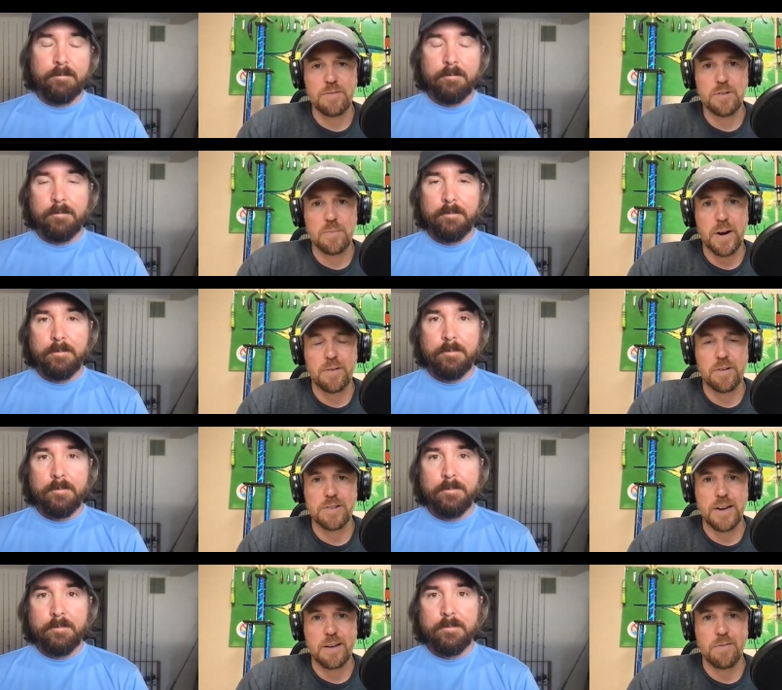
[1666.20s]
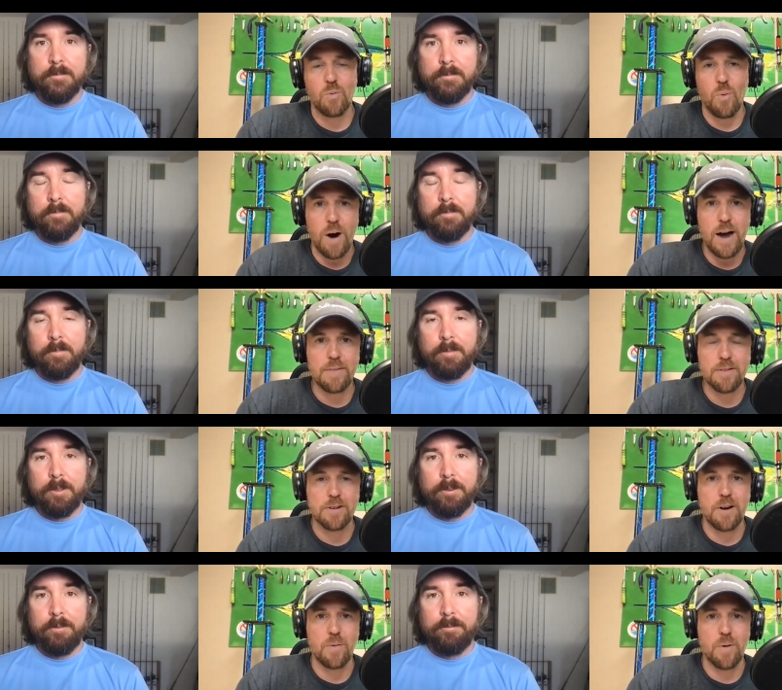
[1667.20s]
Speaker 1: gives you a better understanding of why
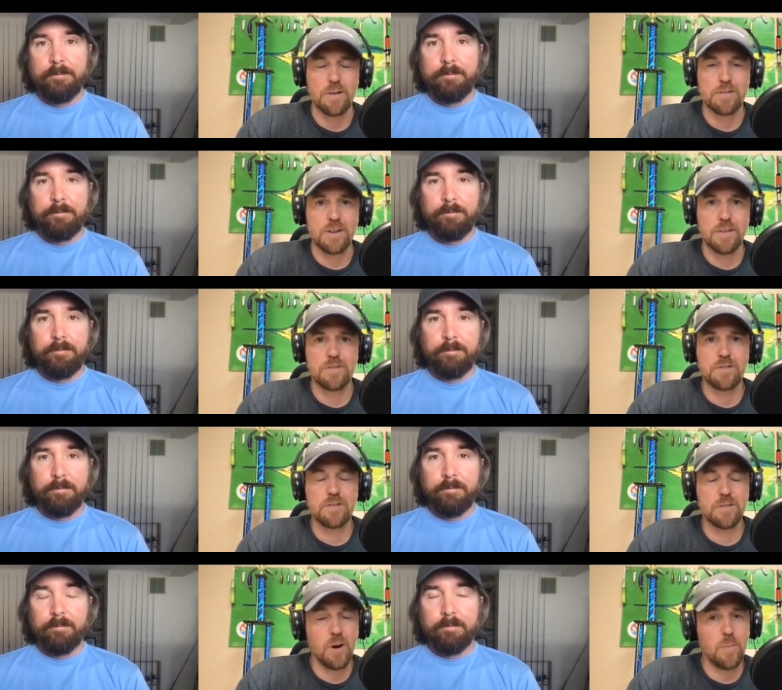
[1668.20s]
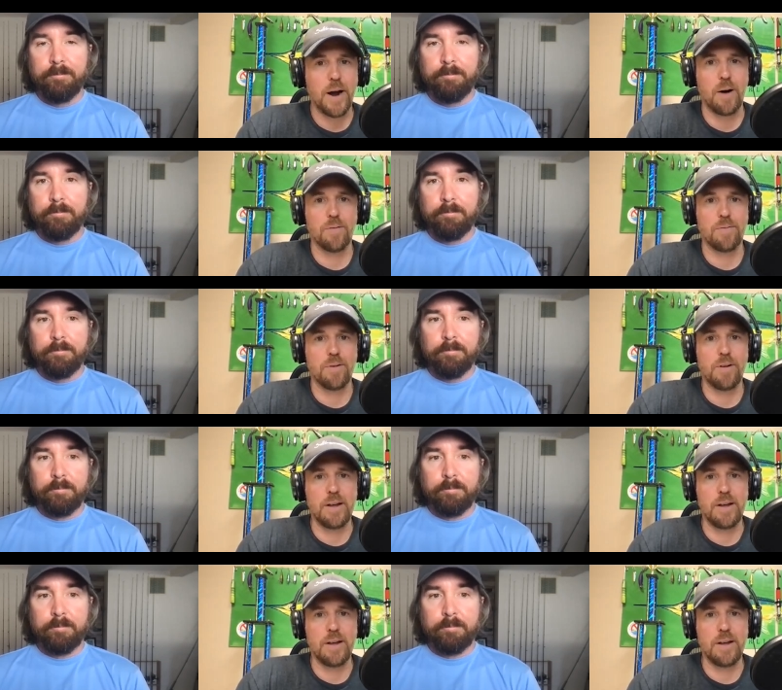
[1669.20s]
this on the water stuff's so powerful.